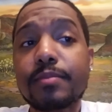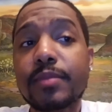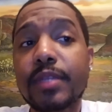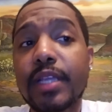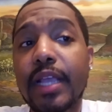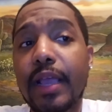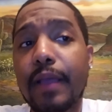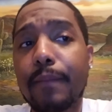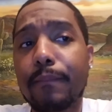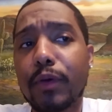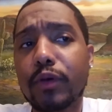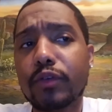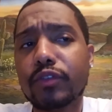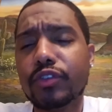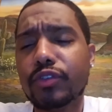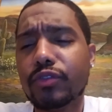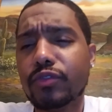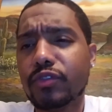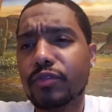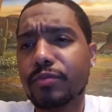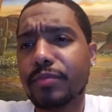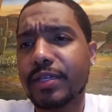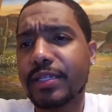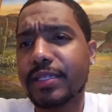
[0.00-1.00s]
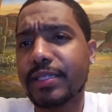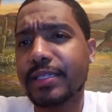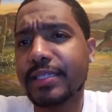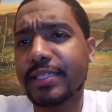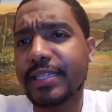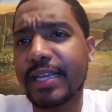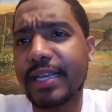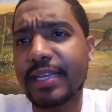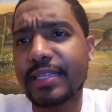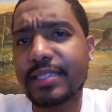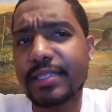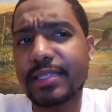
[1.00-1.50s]
And most usability
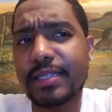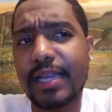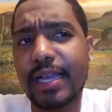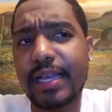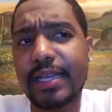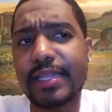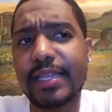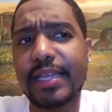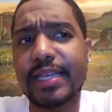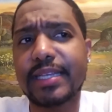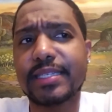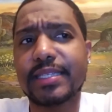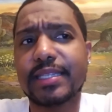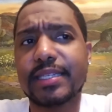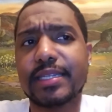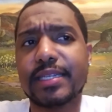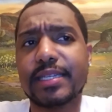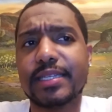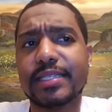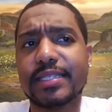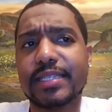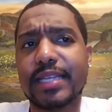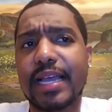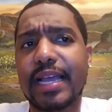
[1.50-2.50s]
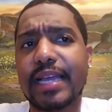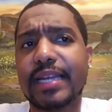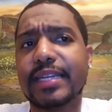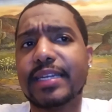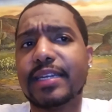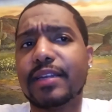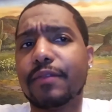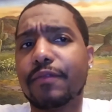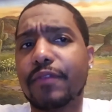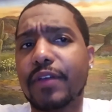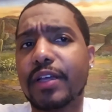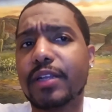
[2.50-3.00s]
testing lets the design
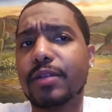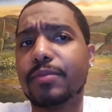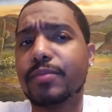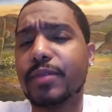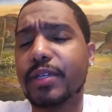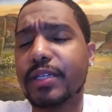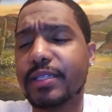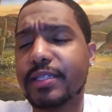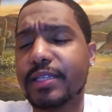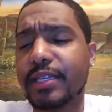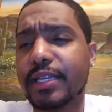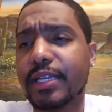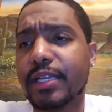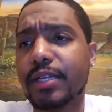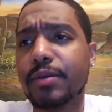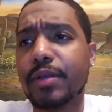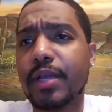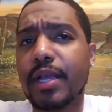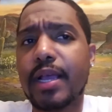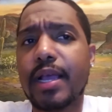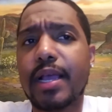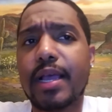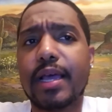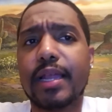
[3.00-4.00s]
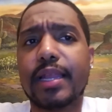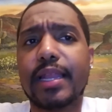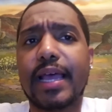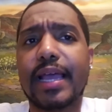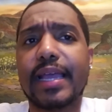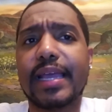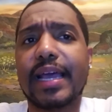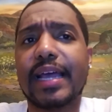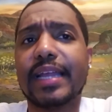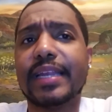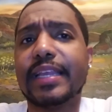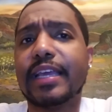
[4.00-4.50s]
and development team
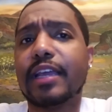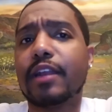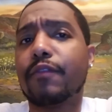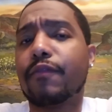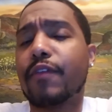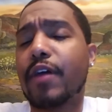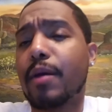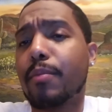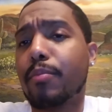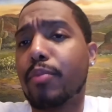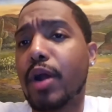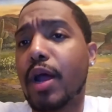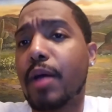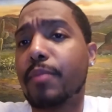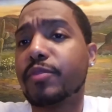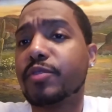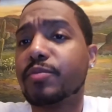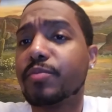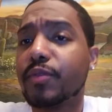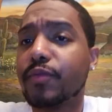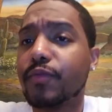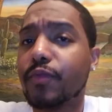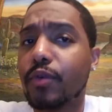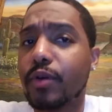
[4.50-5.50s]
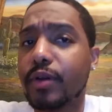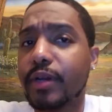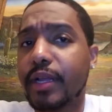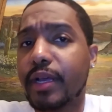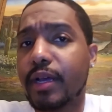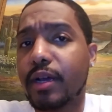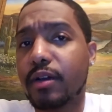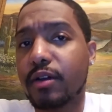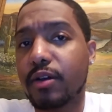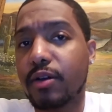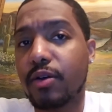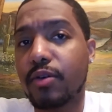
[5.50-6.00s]
identify problems before they
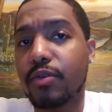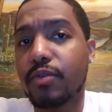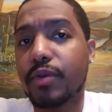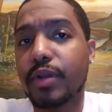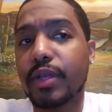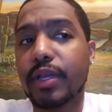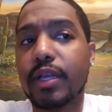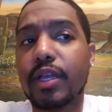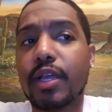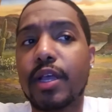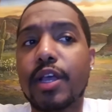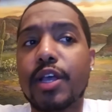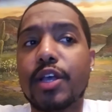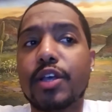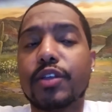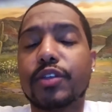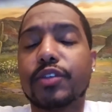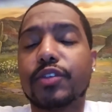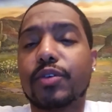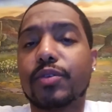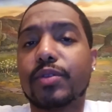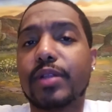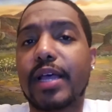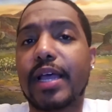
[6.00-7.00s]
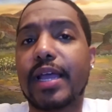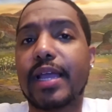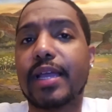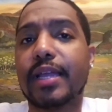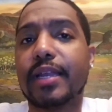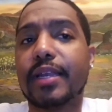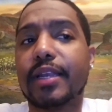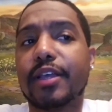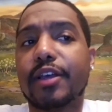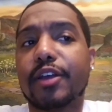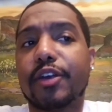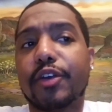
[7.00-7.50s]
are coded. So
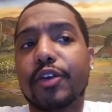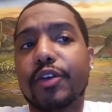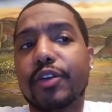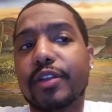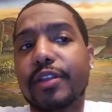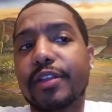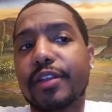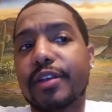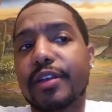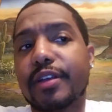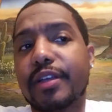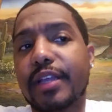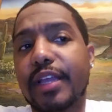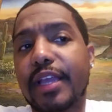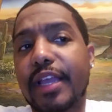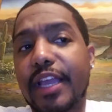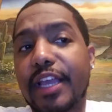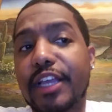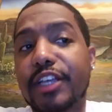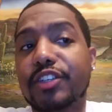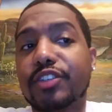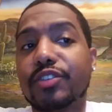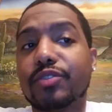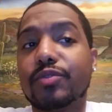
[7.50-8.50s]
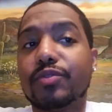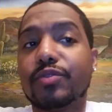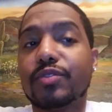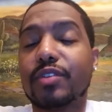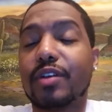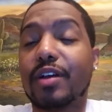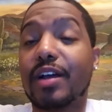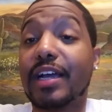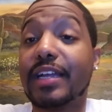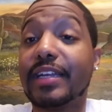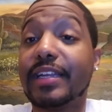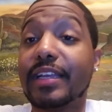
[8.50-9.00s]
the earlier issues
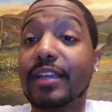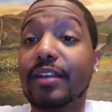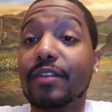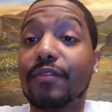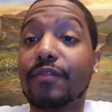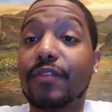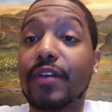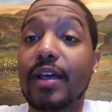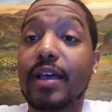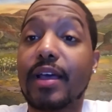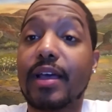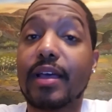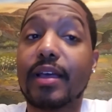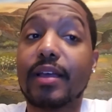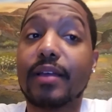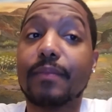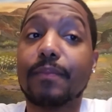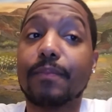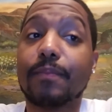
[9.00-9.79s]
are identified